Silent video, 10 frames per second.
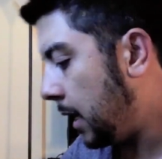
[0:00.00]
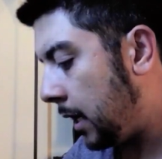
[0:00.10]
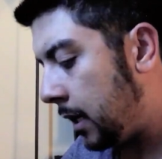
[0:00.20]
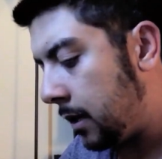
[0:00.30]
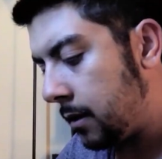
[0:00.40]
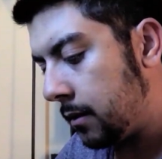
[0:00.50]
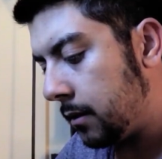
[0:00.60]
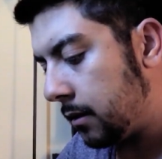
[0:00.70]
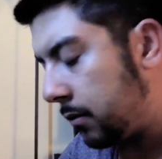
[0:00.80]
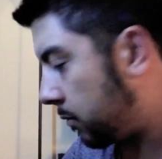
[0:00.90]

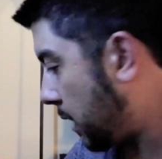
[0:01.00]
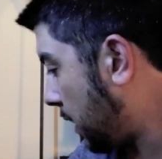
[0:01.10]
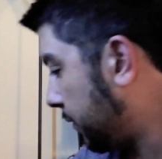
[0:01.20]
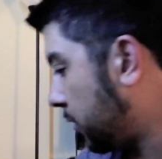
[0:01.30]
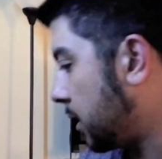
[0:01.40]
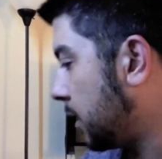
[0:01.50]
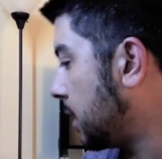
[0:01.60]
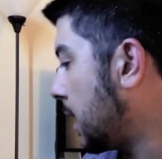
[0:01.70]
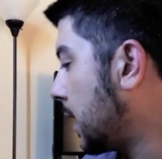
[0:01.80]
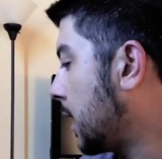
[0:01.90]
And right after I
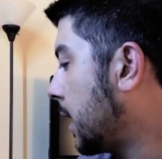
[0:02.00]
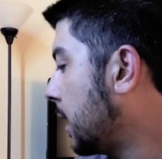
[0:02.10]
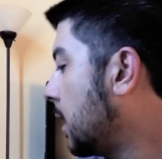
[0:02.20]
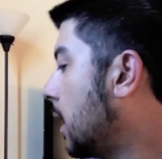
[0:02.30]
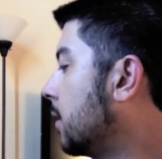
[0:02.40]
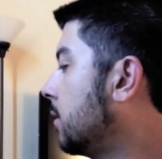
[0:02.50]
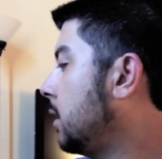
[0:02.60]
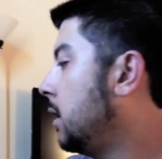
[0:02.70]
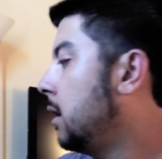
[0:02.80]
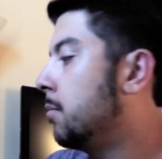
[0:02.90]
did that, I got
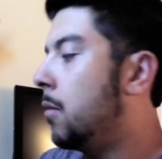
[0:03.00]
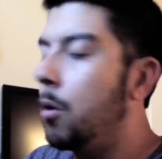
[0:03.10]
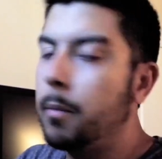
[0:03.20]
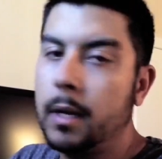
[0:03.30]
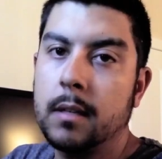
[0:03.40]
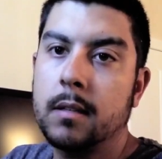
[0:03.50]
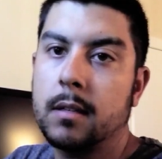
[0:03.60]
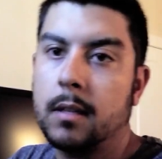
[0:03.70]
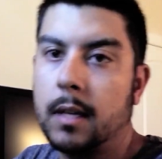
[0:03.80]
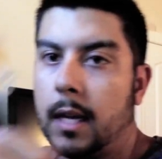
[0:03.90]
the
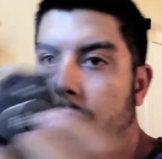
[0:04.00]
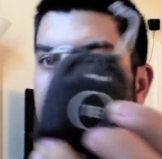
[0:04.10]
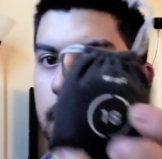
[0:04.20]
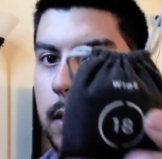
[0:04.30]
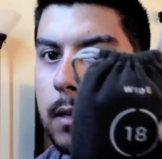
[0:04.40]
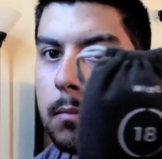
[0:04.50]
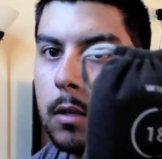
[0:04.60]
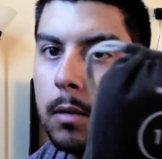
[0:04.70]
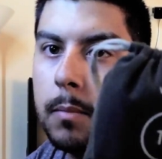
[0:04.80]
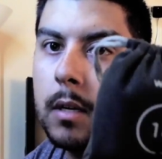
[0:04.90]
Moment
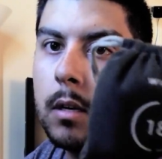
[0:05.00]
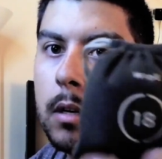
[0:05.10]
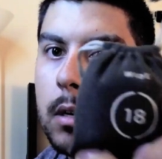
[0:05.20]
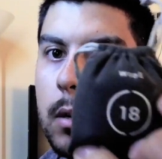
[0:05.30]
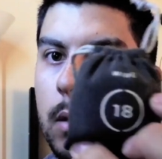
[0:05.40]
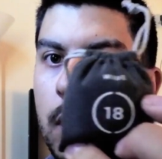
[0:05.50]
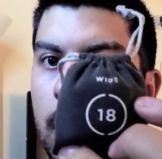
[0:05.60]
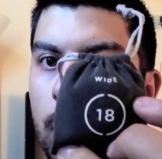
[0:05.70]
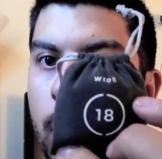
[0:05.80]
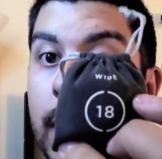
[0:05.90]

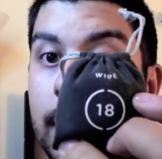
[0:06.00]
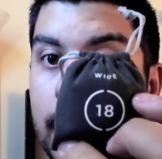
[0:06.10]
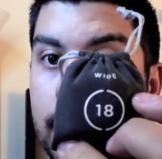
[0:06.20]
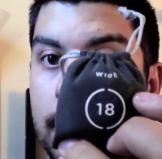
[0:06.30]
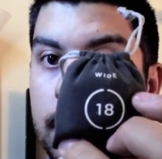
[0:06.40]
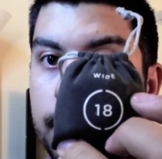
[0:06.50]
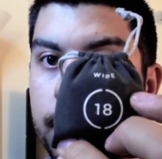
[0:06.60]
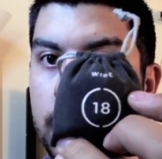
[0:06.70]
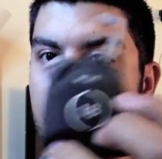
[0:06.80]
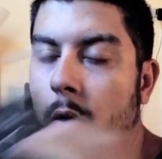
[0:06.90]
18mm wide lens.
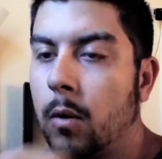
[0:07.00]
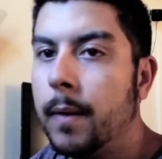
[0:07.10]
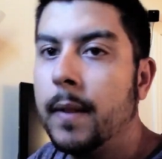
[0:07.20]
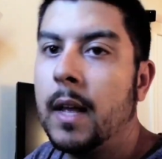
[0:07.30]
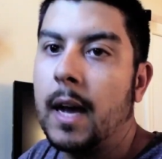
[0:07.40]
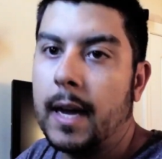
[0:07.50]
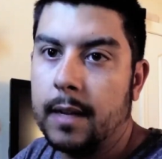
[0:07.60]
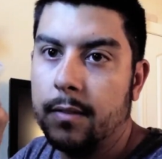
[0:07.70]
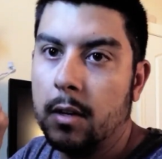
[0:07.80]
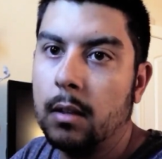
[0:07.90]
So I
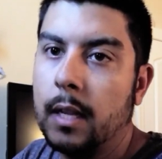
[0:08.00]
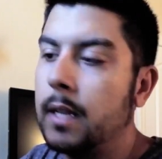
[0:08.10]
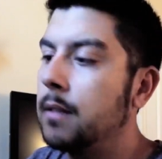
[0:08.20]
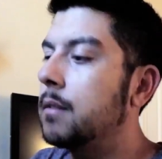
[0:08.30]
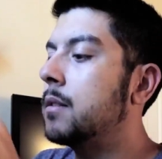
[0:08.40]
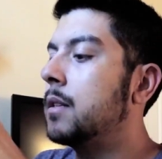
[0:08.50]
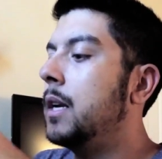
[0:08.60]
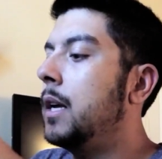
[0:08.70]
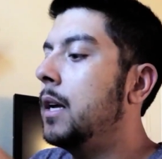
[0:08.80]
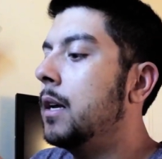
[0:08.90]
got their
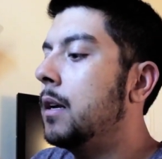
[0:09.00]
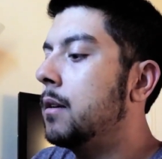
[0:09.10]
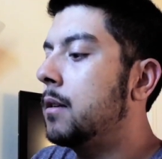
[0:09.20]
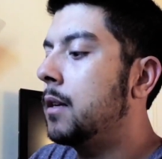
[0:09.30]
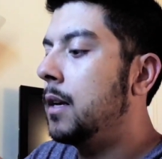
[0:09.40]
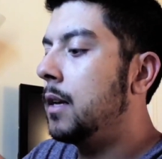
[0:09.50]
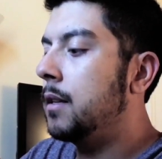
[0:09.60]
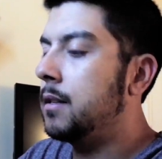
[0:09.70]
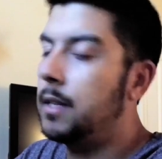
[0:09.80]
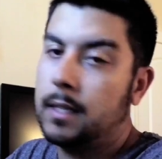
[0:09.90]
lens, and
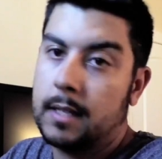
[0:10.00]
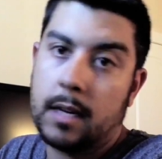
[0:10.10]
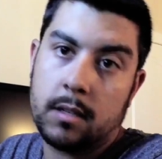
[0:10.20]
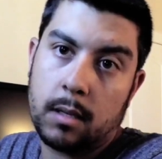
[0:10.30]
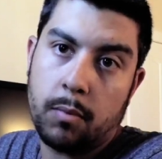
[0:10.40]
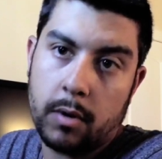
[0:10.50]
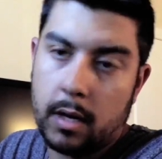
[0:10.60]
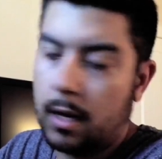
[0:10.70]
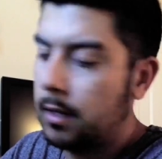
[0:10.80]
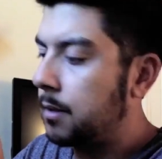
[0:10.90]
this thing is actually
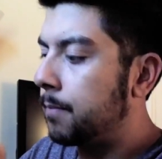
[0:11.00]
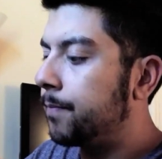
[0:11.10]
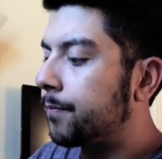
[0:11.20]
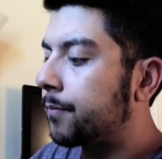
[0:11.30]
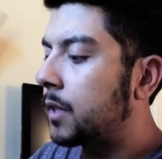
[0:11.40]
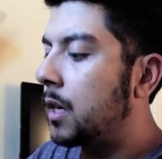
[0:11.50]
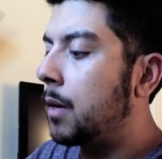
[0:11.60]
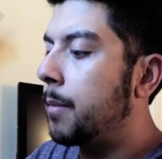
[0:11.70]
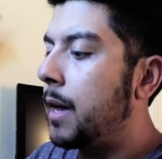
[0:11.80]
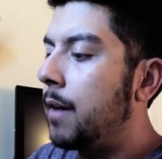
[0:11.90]
pretty awesome.
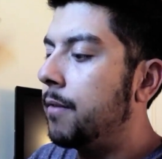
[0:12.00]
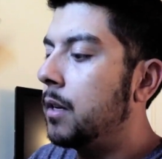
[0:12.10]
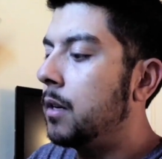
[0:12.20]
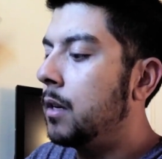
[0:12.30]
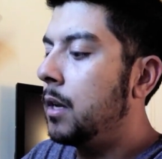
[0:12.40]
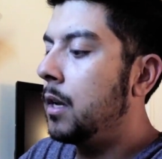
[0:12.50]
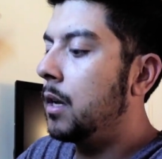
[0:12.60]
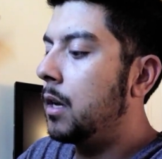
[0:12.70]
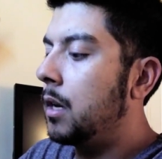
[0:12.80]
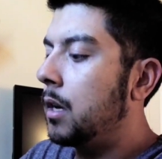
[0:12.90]
I have it,
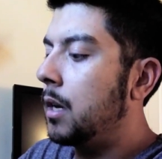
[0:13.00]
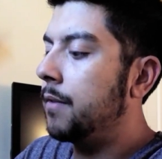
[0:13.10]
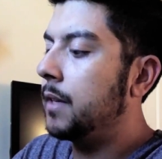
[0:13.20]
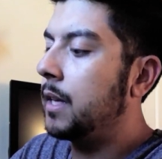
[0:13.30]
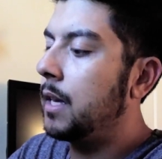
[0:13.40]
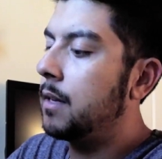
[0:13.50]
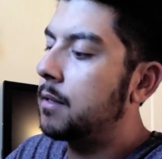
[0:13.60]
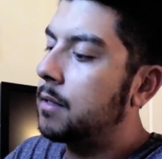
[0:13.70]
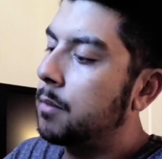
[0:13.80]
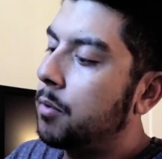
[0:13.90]
have the
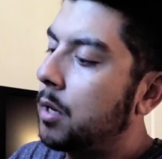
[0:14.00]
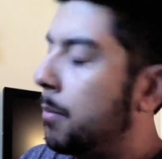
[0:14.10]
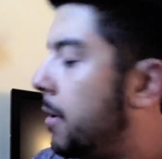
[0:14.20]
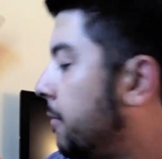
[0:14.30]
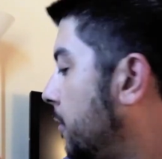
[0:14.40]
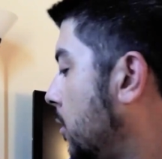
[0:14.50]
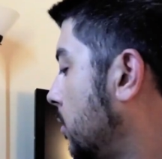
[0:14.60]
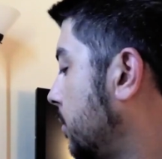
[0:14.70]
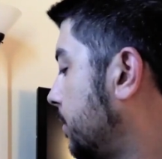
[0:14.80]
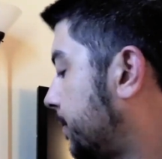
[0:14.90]
case to put on my
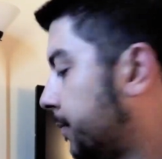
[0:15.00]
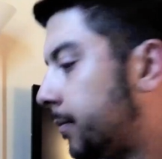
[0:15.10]
phone,